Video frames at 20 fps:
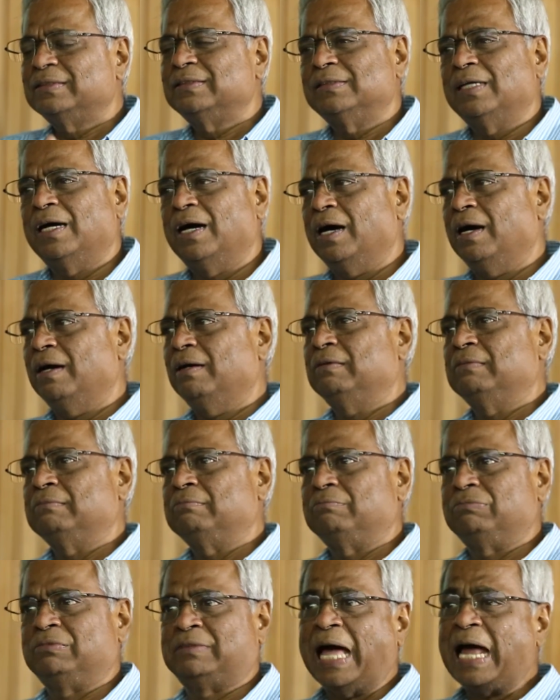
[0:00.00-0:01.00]

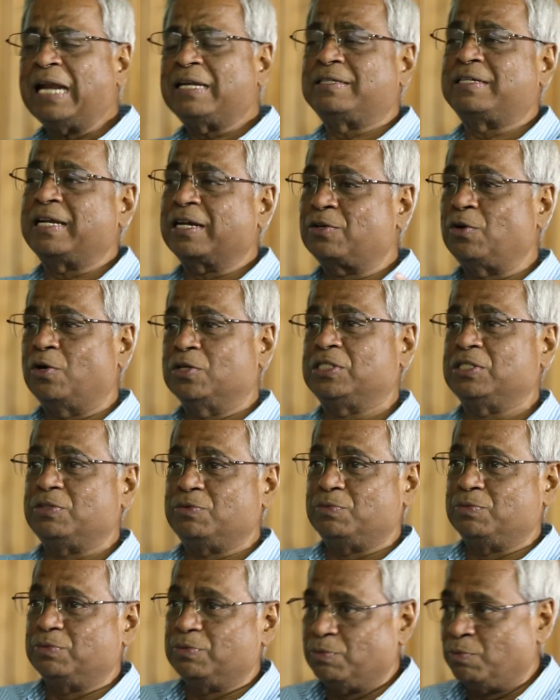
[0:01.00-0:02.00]
that
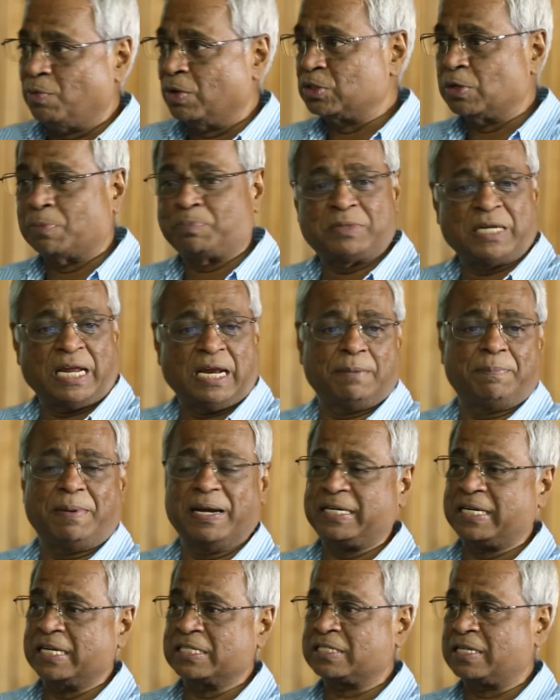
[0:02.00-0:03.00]
technology was obtained
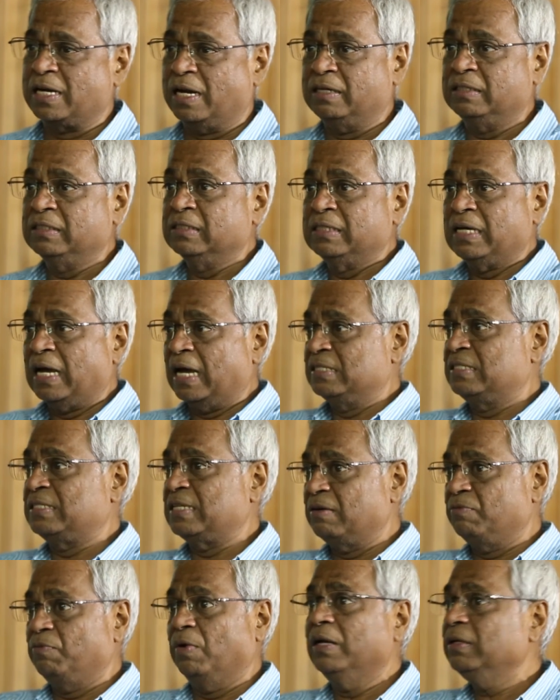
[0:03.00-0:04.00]
by Tesla and
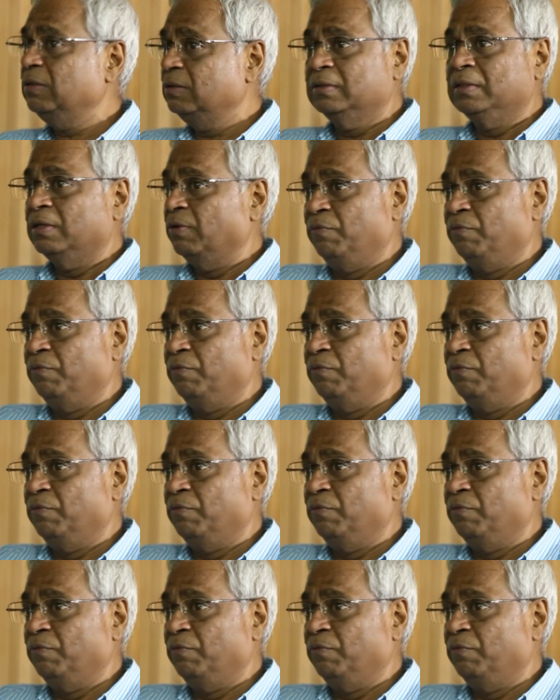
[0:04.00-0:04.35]
said, well,